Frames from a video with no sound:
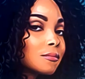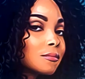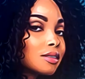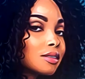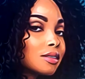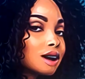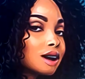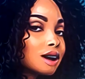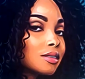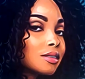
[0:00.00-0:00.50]

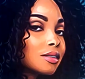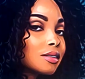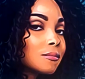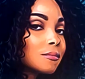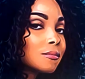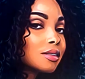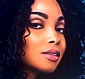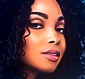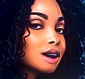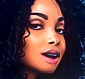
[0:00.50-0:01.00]
I can see
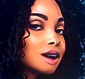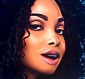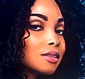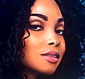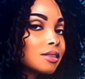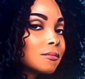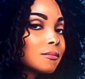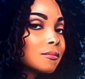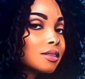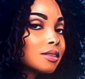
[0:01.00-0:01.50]
Kristen being
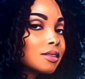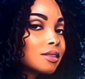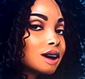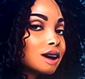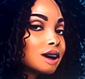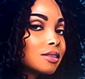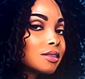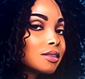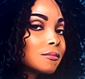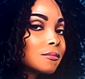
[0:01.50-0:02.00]
a
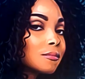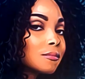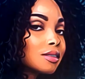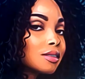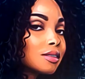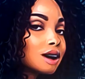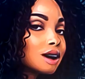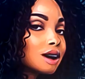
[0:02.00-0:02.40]
softball girl though.